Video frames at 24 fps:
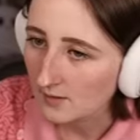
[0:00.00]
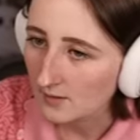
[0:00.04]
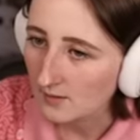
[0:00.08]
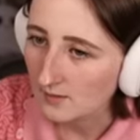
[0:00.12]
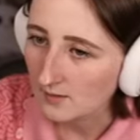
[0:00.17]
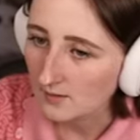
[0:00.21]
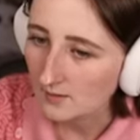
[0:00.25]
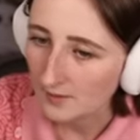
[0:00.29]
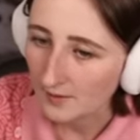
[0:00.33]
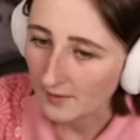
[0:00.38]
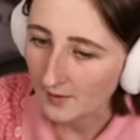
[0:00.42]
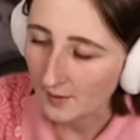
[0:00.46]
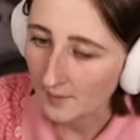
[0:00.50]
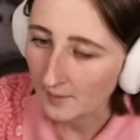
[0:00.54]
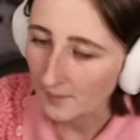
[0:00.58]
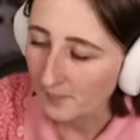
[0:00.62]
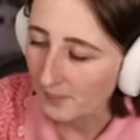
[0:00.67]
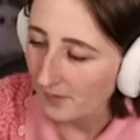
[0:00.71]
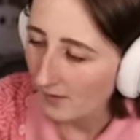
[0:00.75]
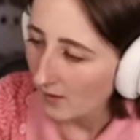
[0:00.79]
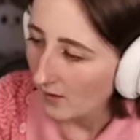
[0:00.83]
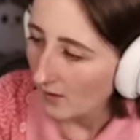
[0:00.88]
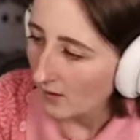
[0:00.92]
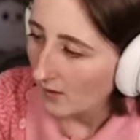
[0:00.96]
so
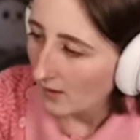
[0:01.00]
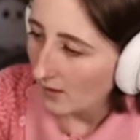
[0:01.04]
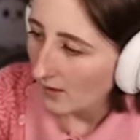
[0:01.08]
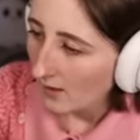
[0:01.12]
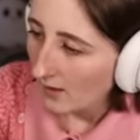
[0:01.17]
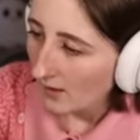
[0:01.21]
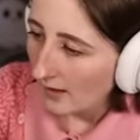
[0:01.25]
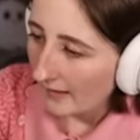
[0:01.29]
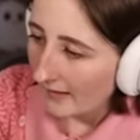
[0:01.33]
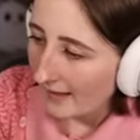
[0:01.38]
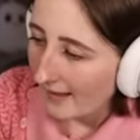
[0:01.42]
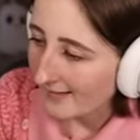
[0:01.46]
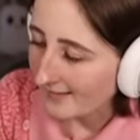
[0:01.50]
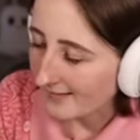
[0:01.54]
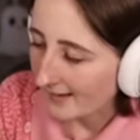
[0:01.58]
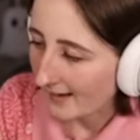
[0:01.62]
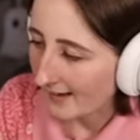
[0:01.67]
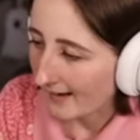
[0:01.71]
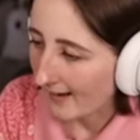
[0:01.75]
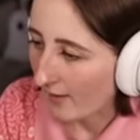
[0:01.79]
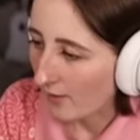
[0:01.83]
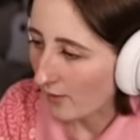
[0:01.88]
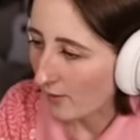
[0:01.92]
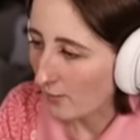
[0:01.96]
that's kind
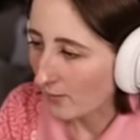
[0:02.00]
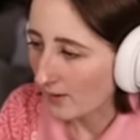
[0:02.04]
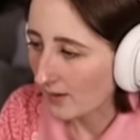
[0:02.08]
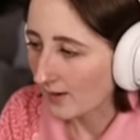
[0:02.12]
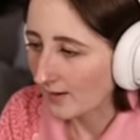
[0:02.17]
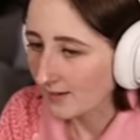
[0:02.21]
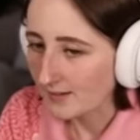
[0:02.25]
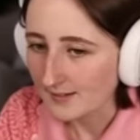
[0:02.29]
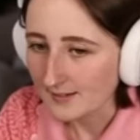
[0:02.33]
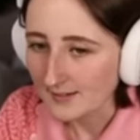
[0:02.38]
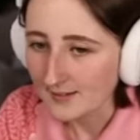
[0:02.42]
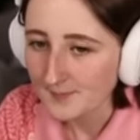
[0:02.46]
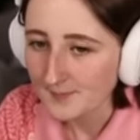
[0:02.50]
of how it works